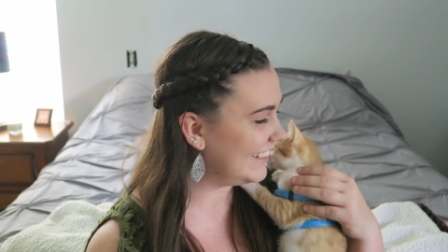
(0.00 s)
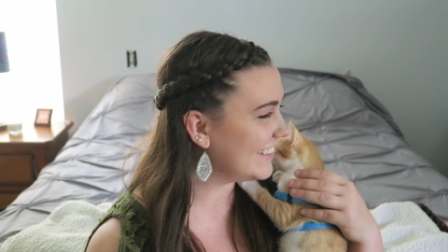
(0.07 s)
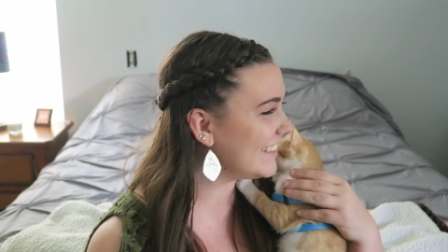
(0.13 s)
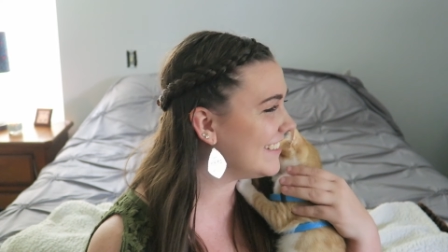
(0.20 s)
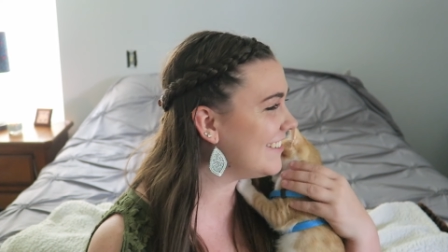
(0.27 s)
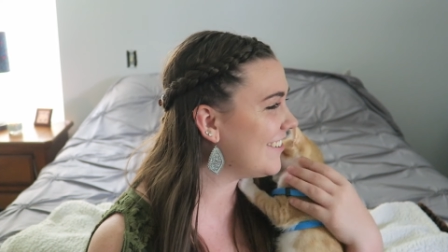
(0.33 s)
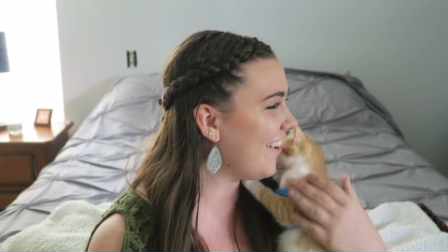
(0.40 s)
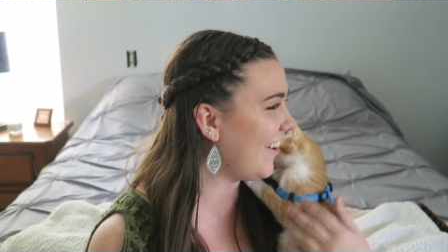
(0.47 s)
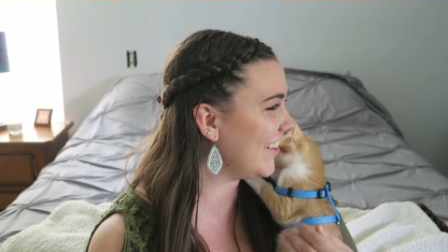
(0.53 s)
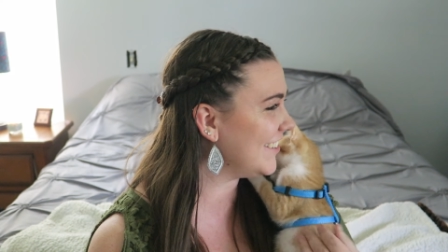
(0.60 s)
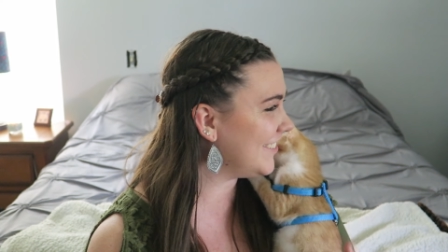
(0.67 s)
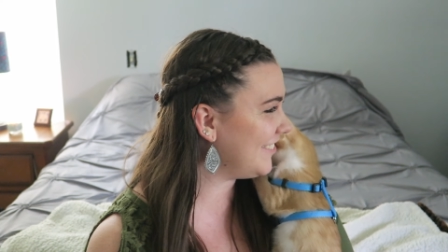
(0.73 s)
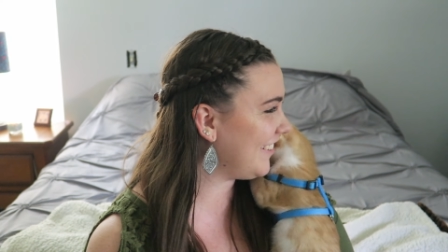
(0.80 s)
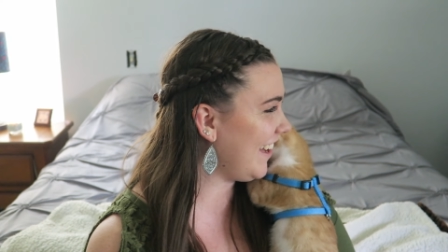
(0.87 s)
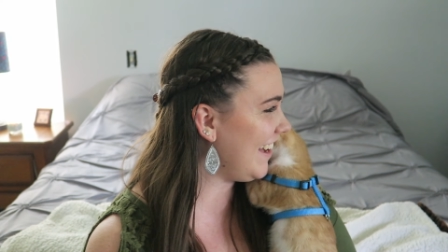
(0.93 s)
Let's
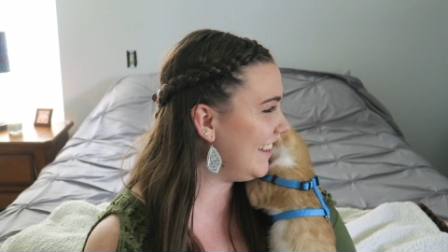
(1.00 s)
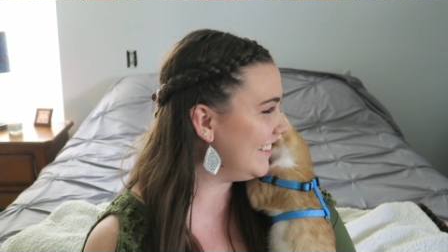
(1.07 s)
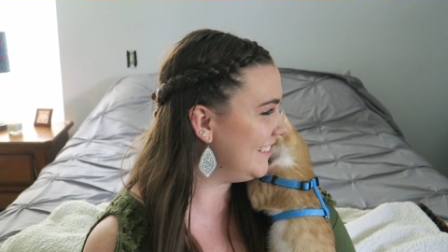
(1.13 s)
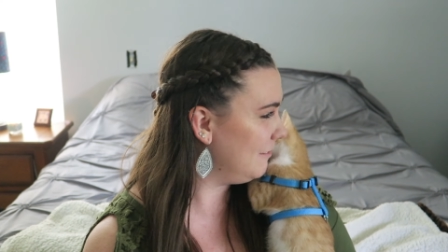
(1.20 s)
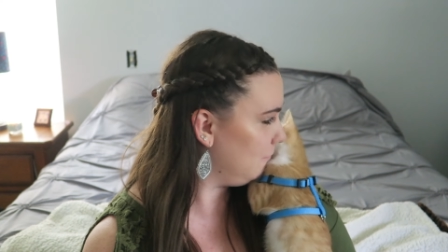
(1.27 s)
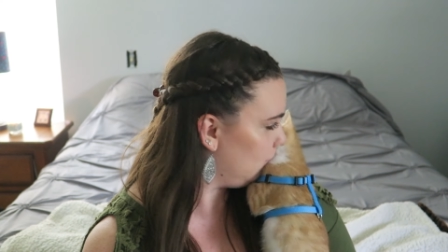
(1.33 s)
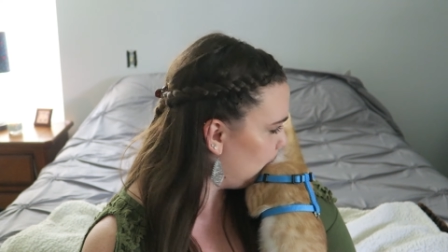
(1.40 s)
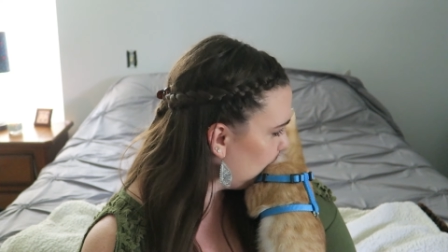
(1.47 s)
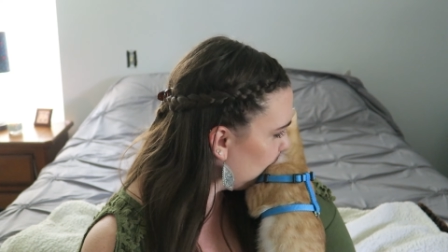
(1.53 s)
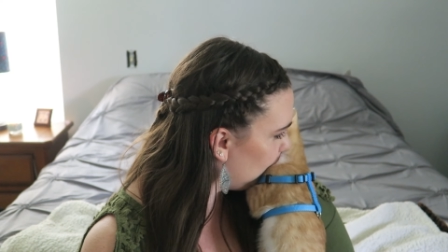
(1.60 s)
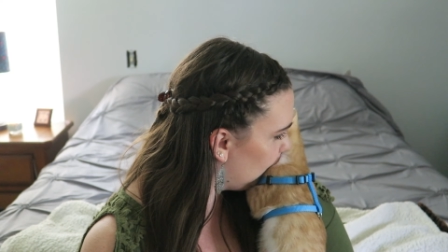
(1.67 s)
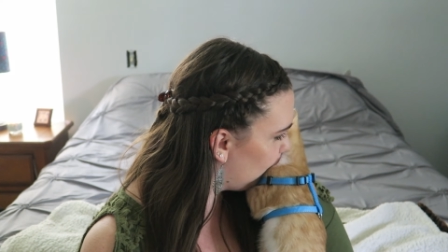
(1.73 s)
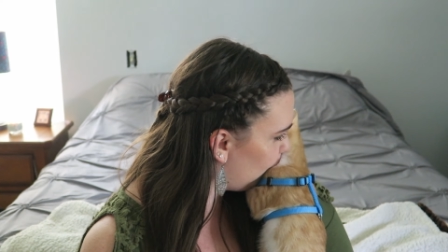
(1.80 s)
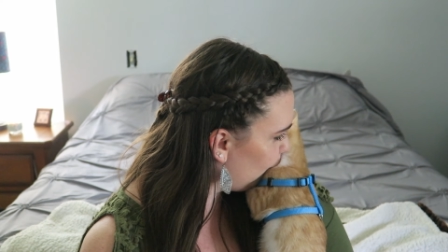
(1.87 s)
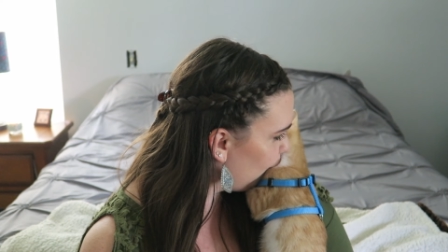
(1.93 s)
not do that
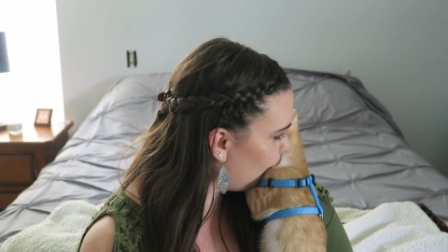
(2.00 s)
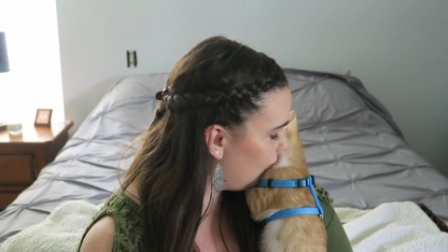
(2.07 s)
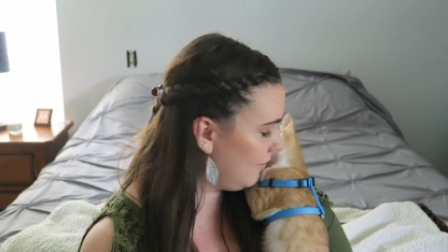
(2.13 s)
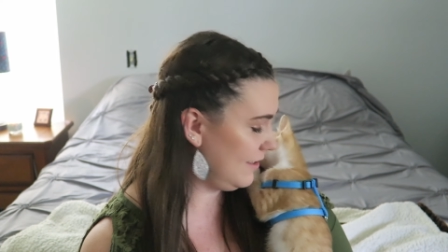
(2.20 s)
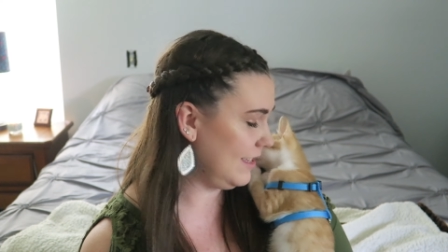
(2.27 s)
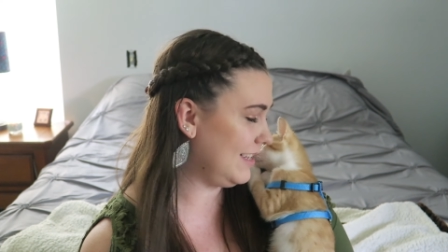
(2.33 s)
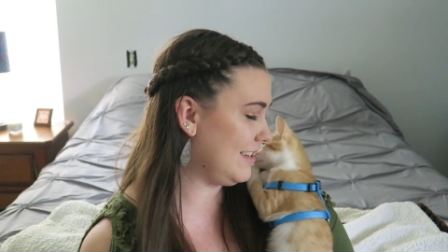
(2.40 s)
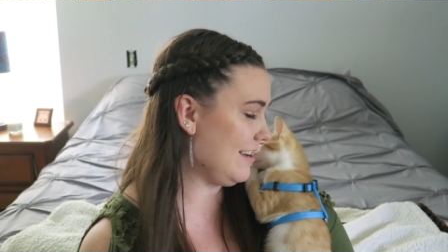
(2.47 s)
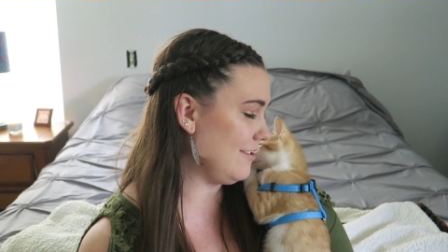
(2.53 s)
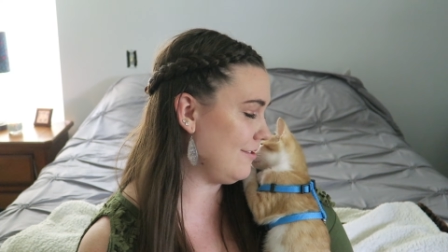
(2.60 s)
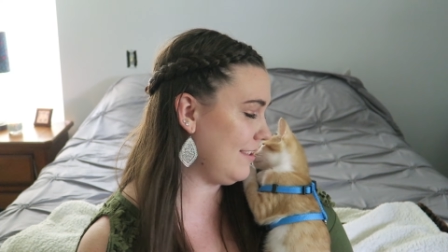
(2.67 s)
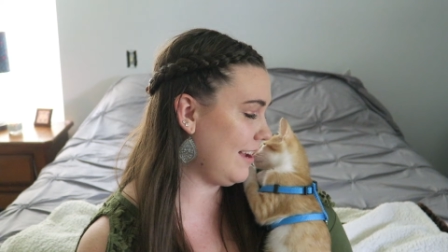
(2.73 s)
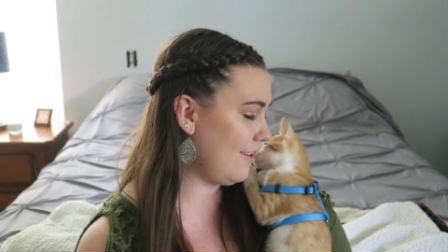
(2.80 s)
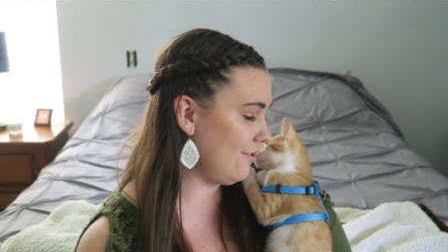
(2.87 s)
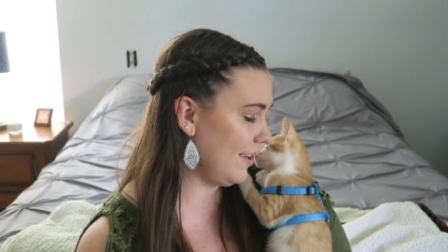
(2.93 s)
let's not
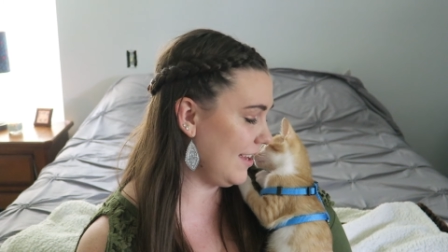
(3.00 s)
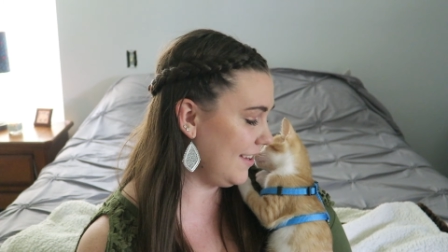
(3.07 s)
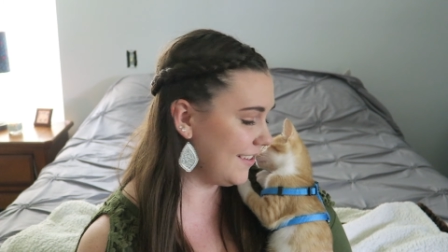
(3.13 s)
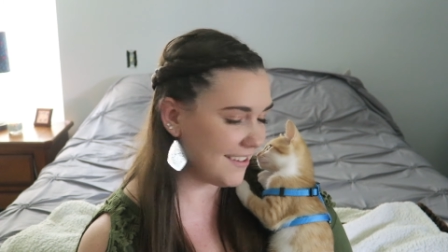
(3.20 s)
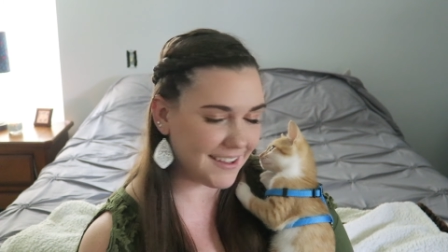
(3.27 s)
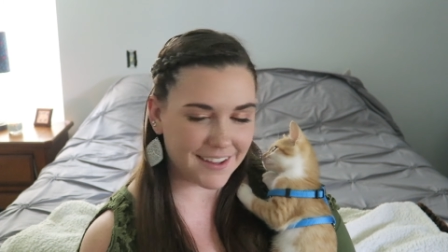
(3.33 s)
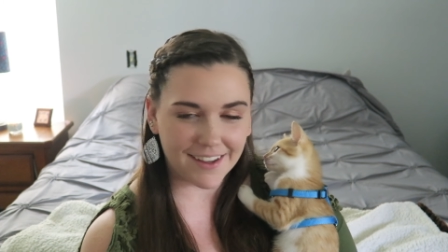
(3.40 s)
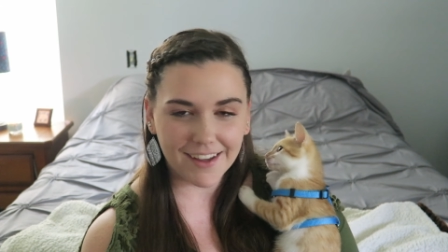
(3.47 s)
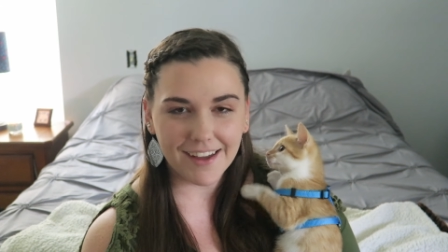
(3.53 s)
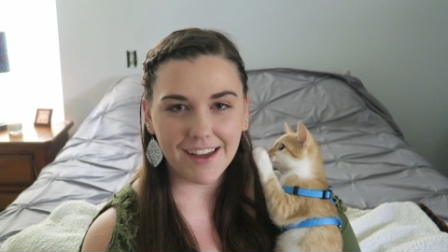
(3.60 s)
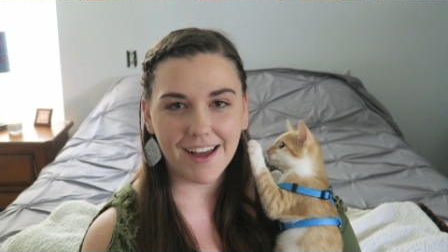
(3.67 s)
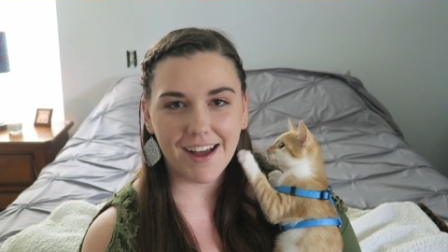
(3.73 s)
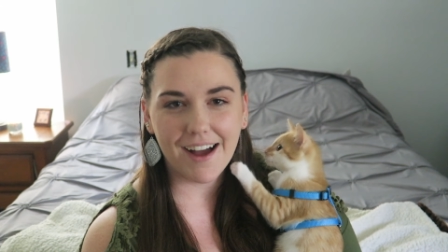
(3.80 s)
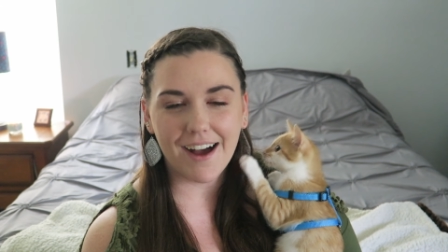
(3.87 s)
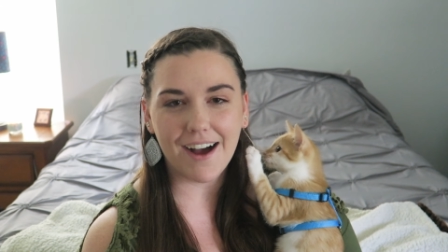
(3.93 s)
do that, okay?
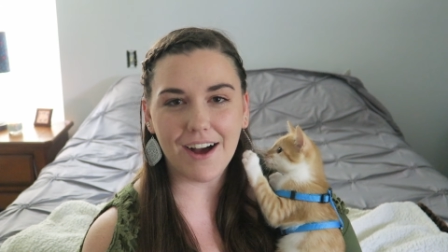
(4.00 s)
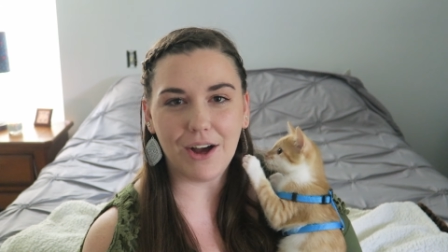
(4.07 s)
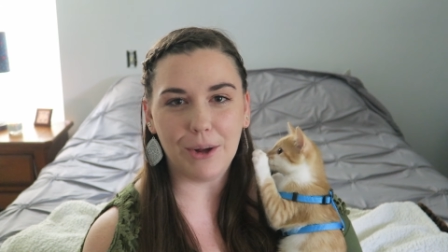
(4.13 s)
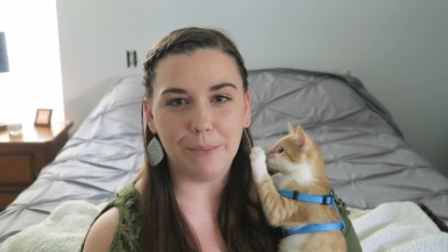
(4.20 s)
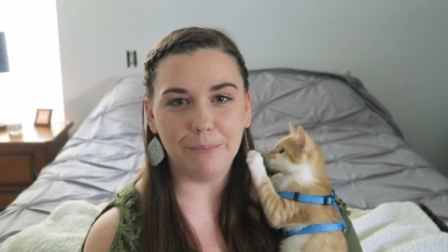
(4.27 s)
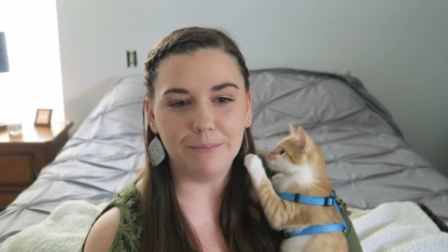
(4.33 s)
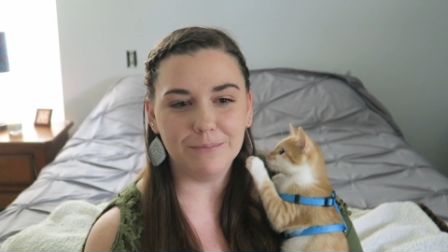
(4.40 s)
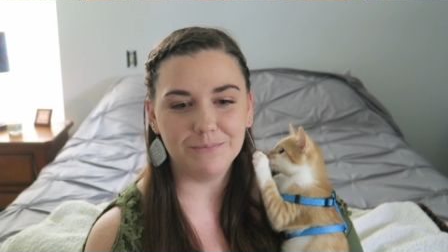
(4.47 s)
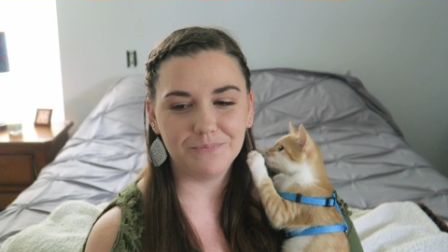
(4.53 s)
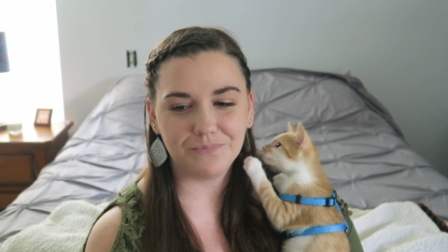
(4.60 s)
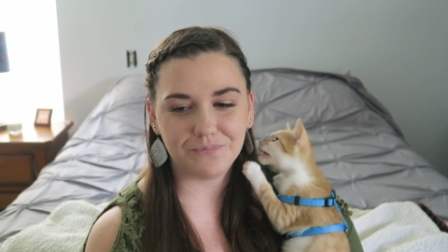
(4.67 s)
Um,